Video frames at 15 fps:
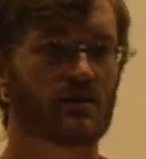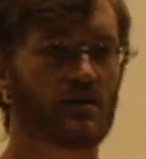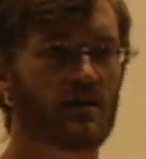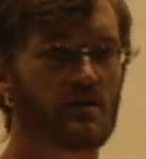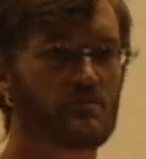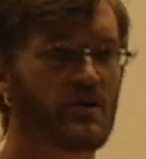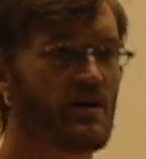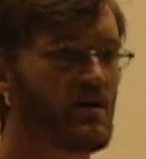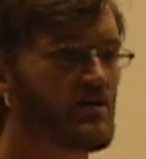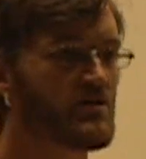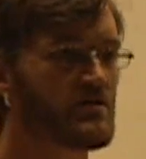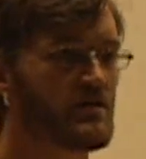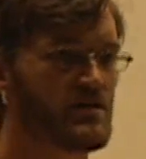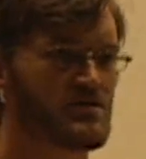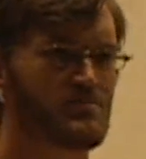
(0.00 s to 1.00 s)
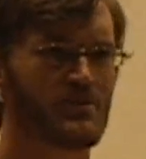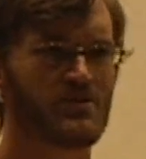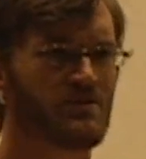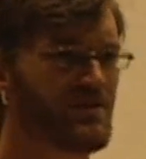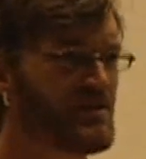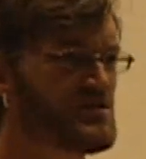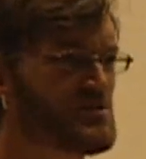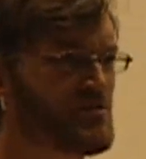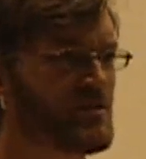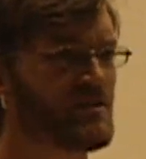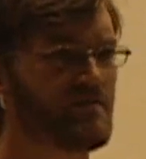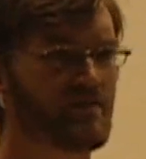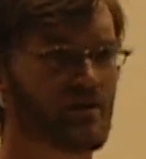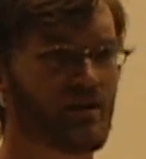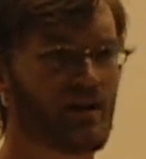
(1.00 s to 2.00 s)
and climate other things, but is it
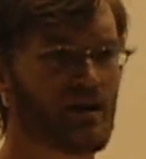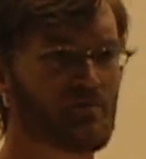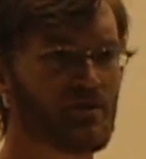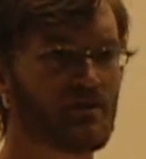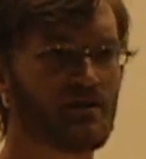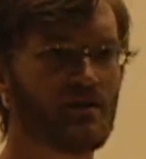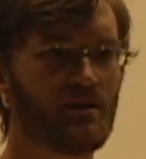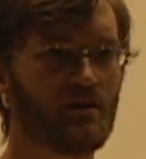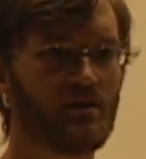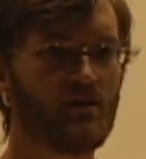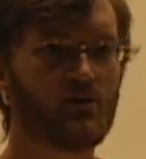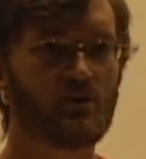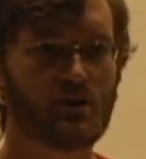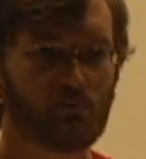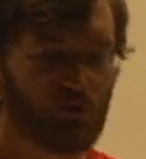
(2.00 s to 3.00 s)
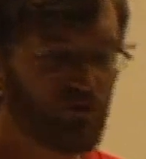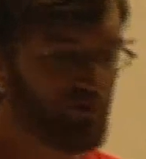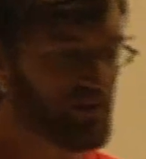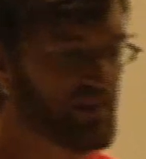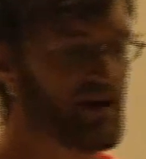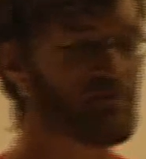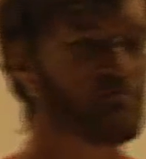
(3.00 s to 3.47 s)
really even climate? In a movement